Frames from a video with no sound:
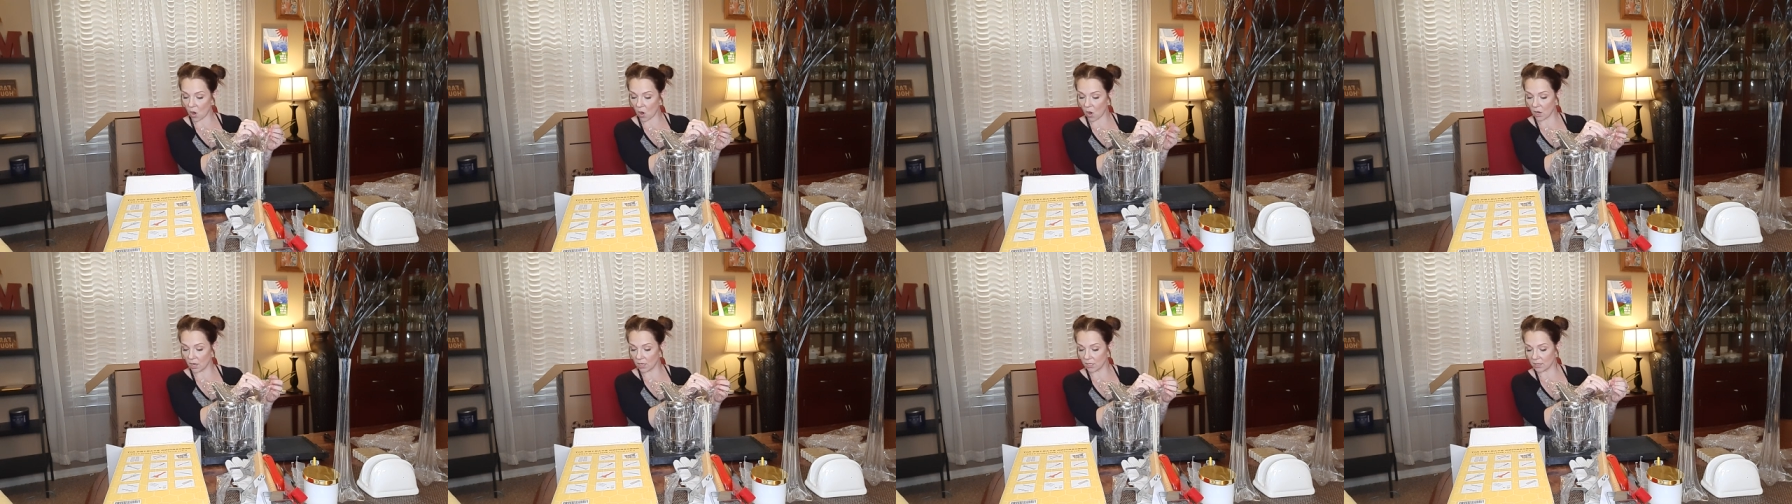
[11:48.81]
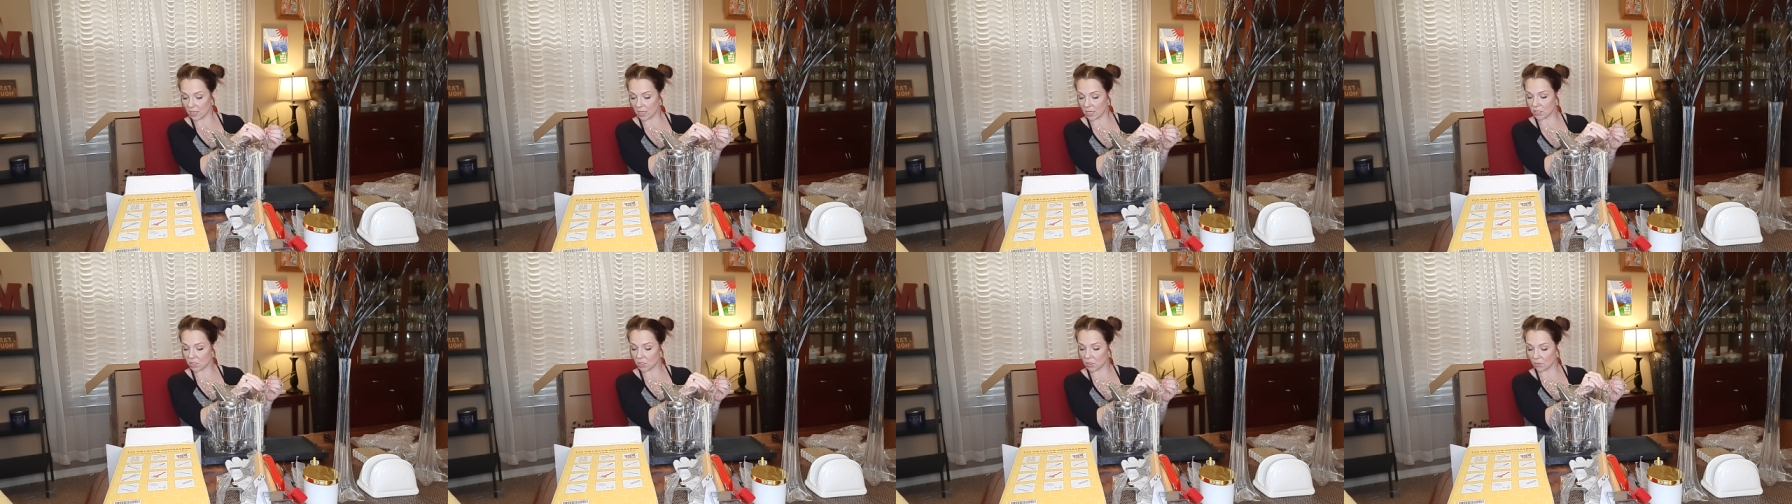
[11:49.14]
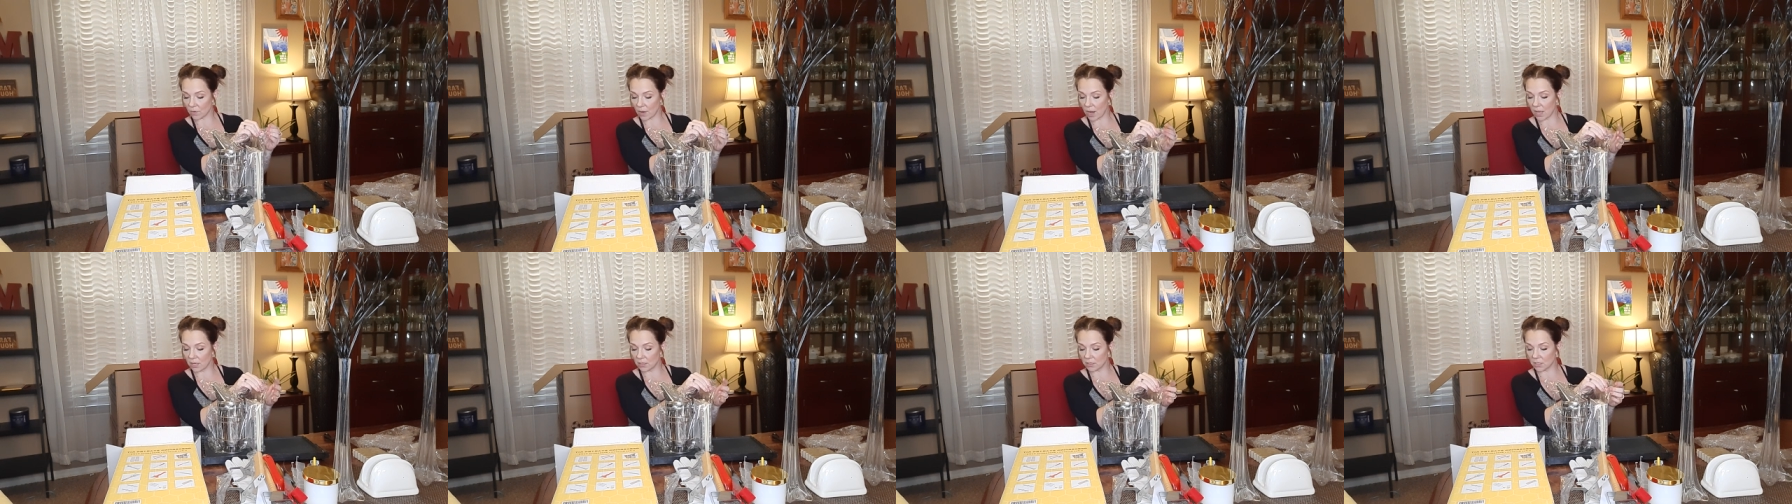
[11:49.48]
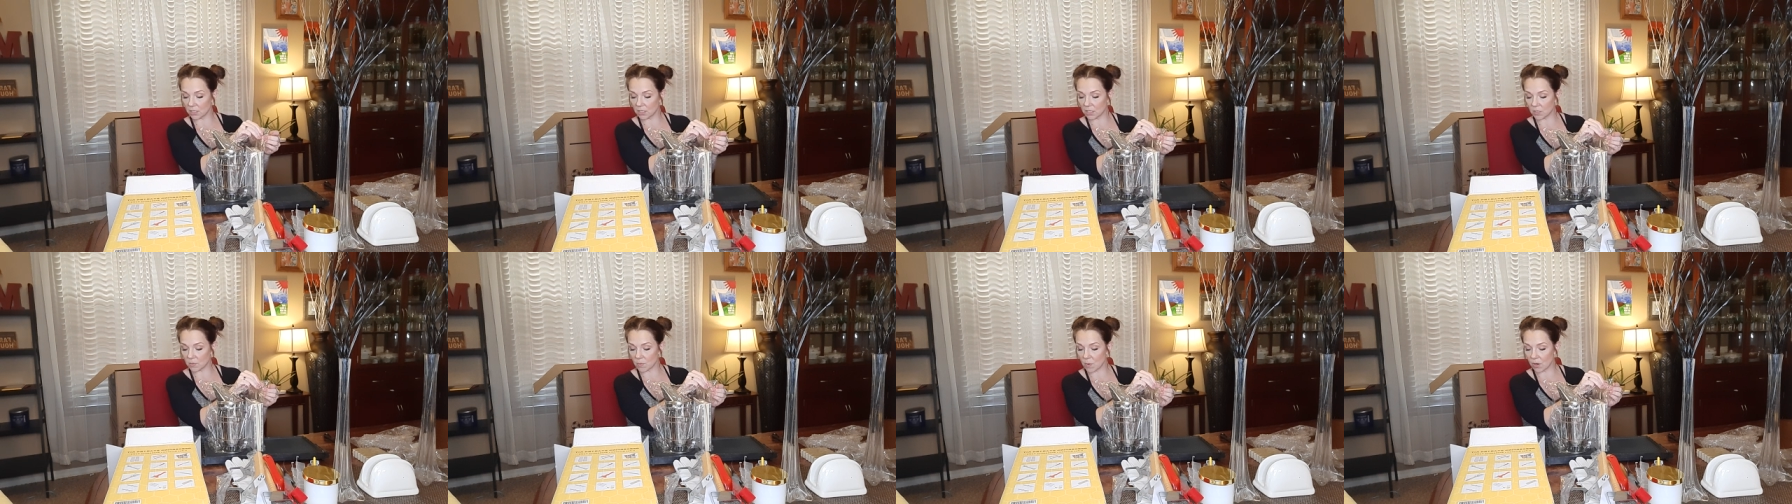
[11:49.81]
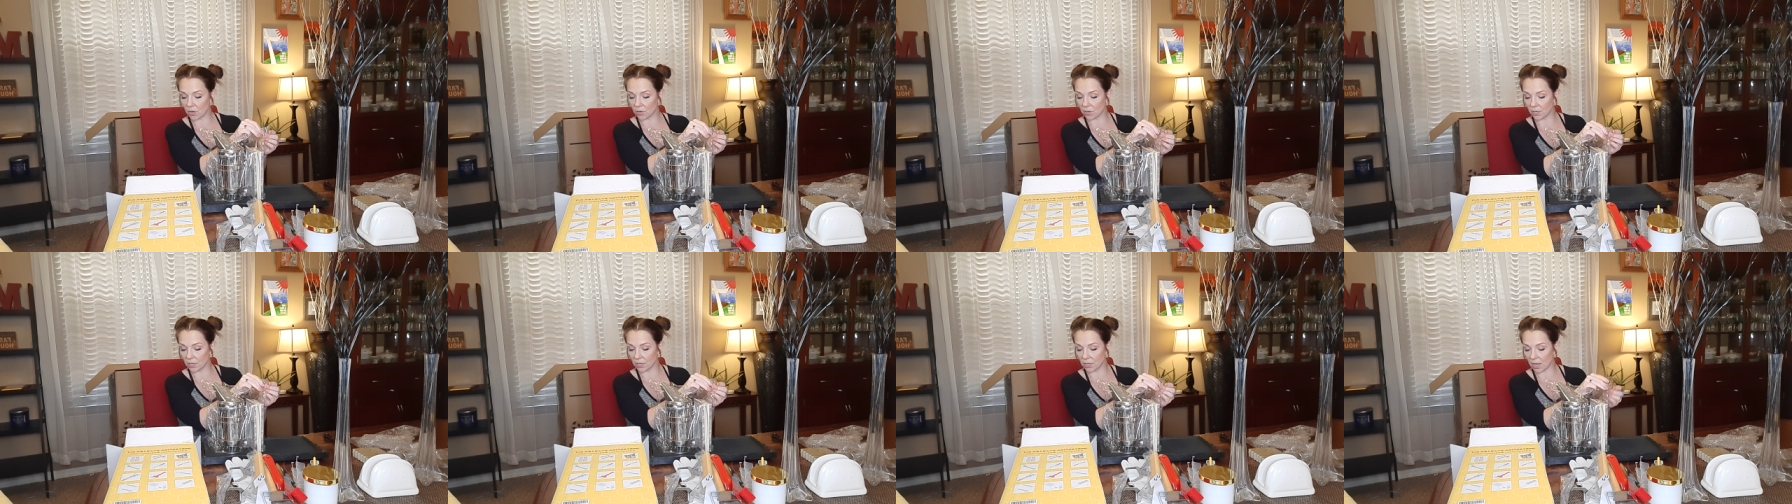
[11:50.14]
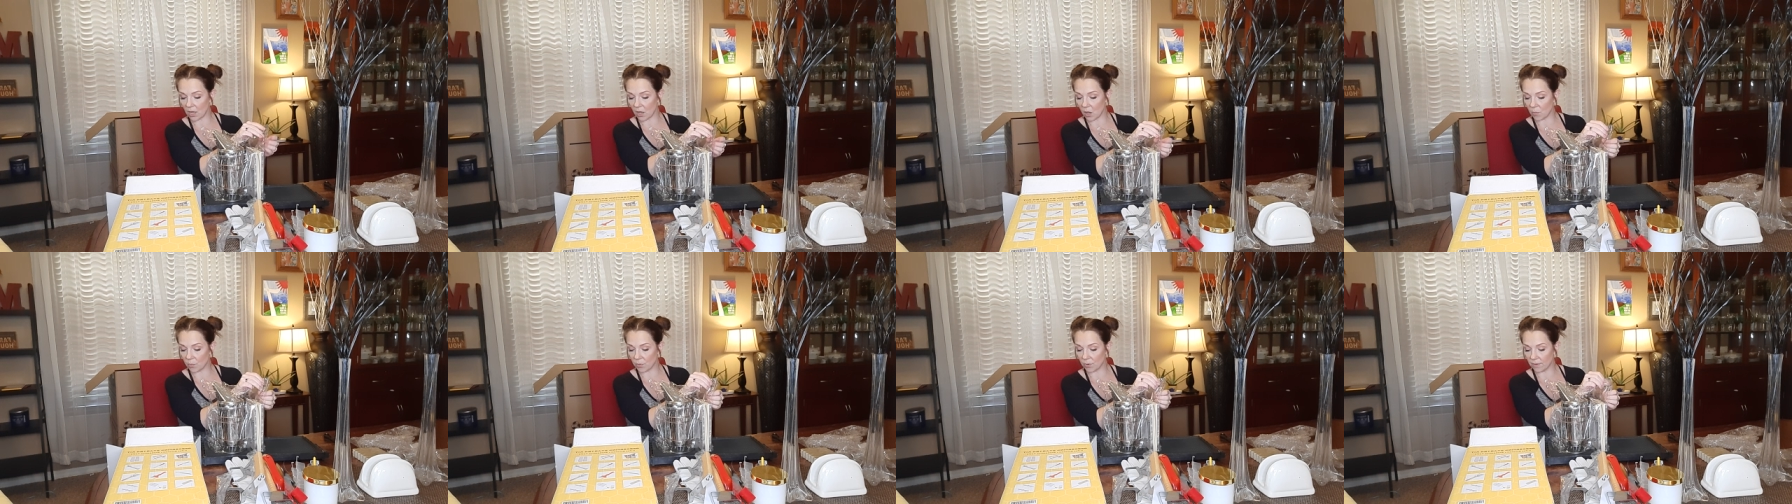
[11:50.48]
guard that surrounds the smoker to
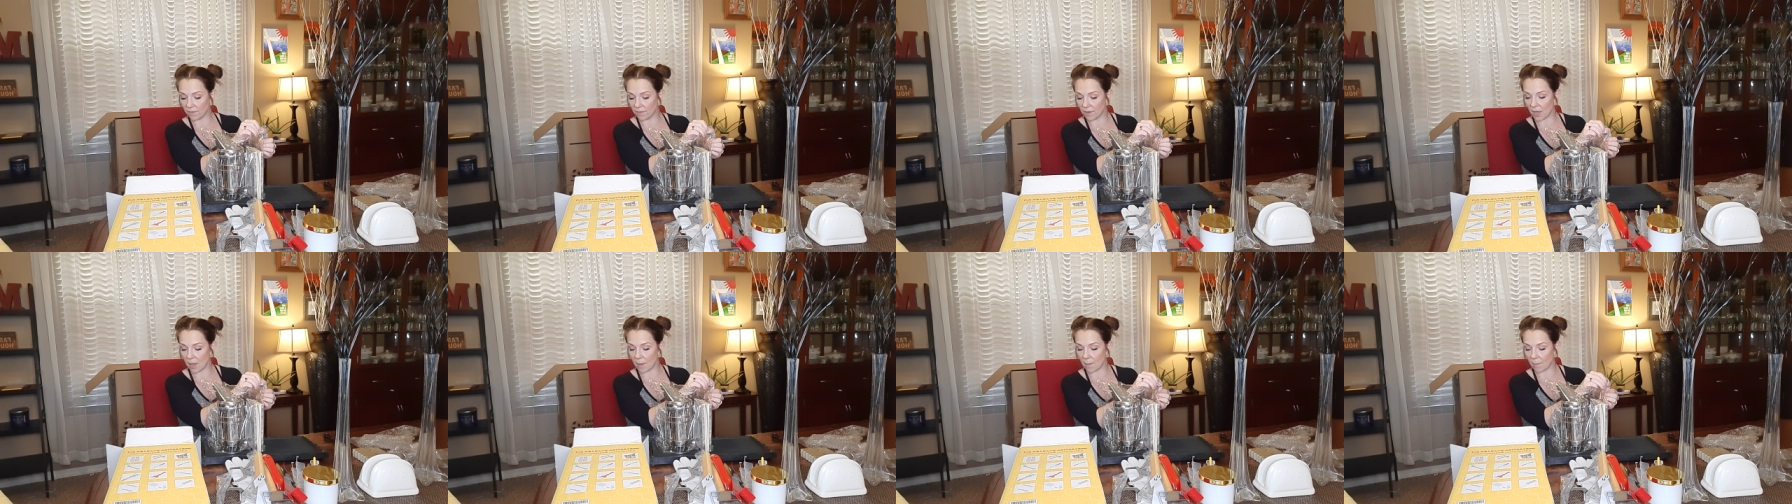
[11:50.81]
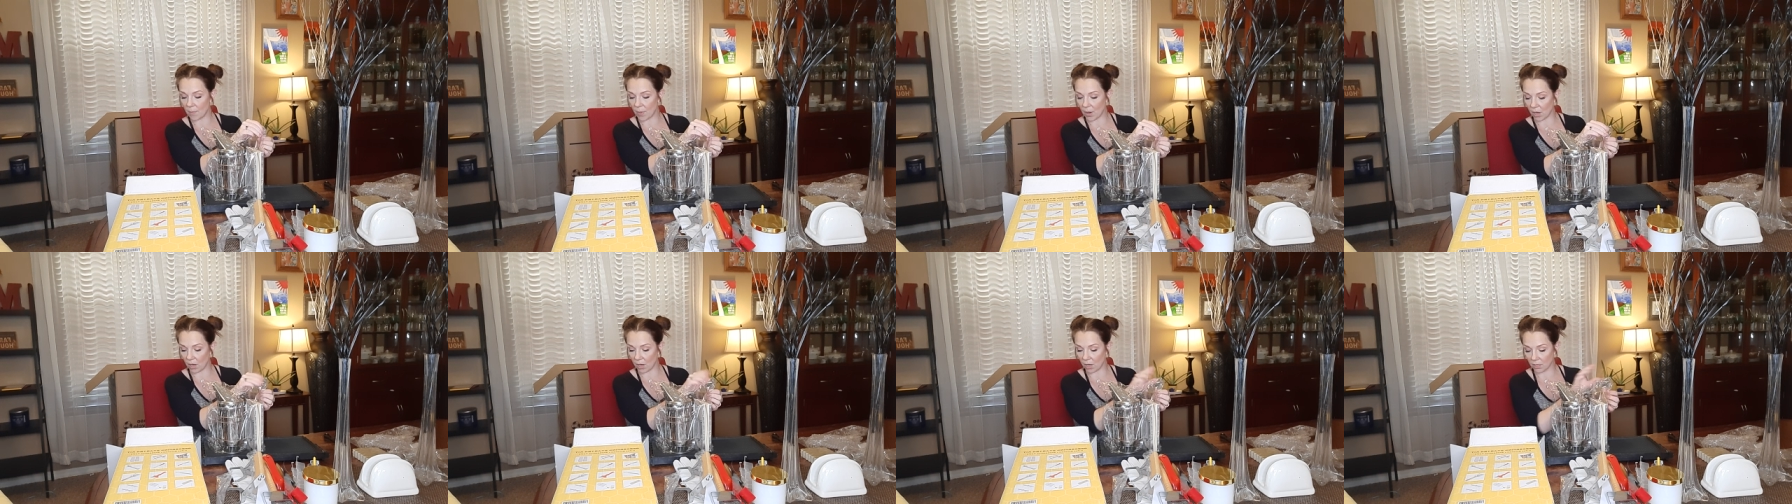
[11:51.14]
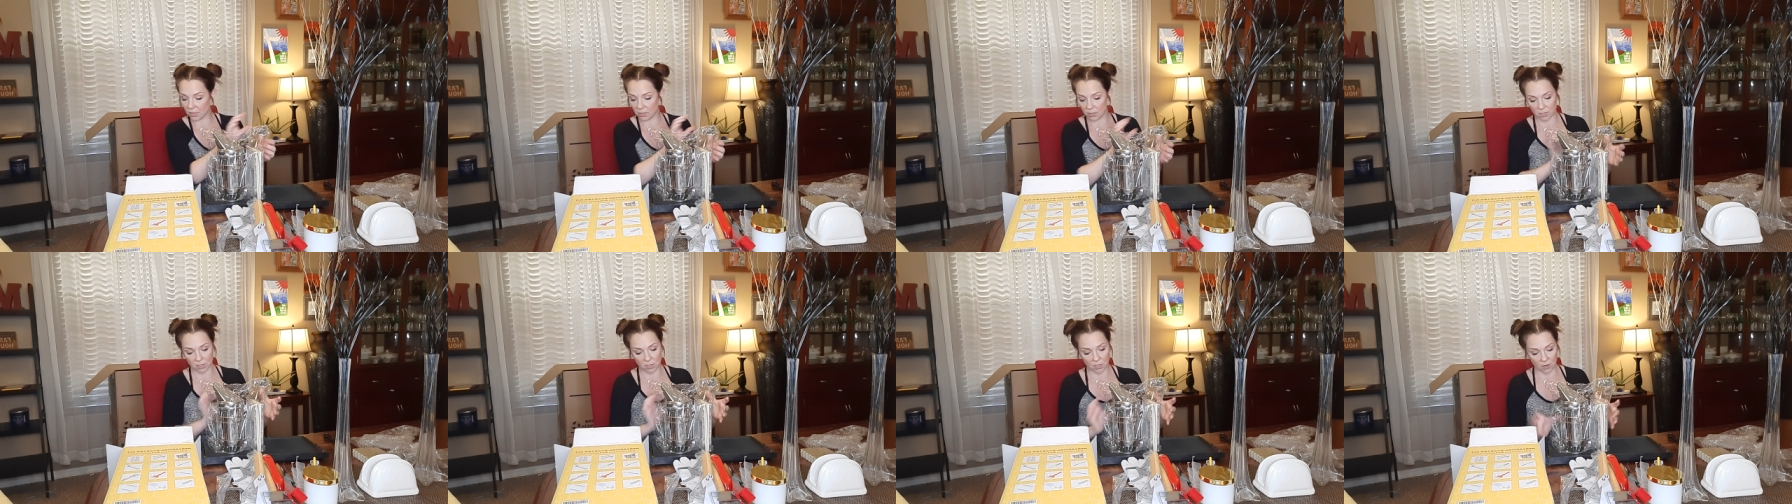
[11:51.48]
help prevent burns.